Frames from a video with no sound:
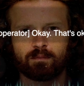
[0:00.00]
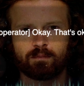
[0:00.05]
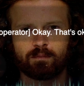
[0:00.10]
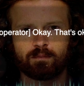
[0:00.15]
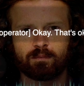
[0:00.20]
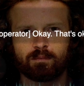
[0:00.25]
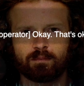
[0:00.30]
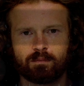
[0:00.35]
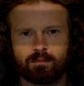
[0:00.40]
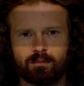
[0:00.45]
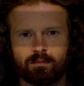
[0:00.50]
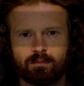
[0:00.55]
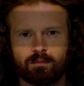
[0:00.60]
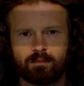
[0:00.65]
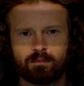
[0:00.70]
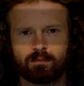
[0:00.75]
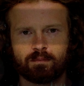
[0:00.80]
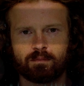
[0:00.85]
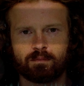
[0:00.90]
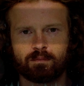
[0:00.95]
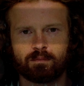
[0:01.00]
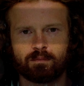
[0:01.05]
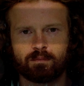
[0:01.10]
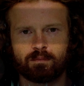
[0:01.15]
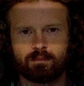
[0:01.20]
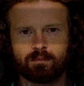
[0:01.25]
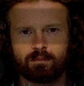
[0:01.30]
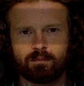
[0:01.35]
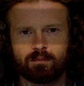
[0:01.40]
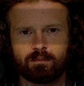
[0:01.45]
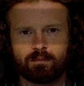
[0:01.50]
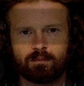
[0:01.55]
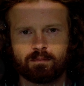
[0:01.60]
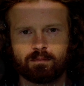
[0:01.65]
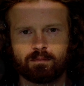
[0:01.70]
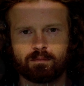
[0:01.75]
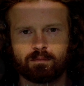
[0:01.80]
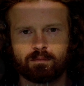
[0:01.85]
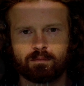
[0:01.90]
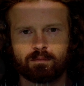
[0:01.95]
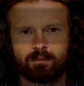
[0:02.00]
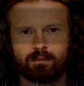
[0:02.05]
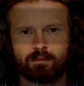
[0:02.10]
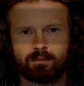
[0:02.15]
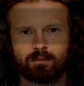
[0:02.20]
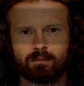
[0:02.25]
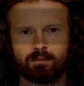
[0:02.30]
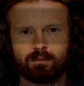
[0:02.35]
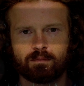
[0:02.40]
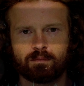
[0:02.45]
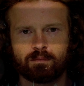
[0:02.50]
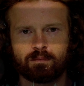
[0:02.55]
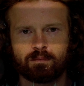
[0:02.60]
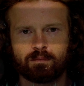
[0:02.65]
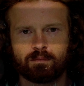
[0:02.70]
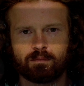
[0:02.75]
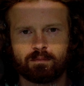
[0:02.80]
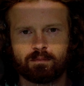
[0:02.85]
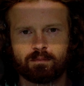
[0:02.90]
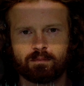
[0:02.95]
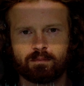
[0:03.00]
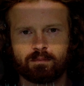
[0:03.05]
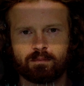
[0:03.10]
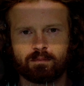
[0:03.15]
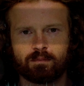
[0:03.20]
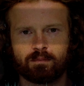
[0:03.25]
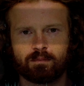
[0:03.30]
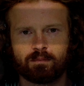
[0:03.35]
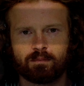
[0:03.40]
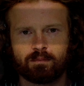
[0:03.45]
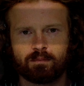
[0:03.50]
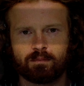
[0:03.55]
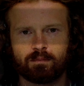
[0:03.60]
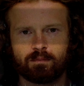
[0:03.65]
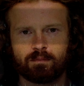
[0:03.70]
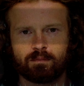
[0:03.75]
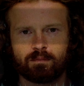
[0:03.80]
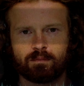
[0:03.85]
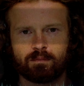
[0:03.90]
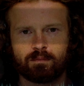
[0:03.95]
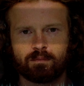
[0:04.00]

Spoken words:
(no one is talking)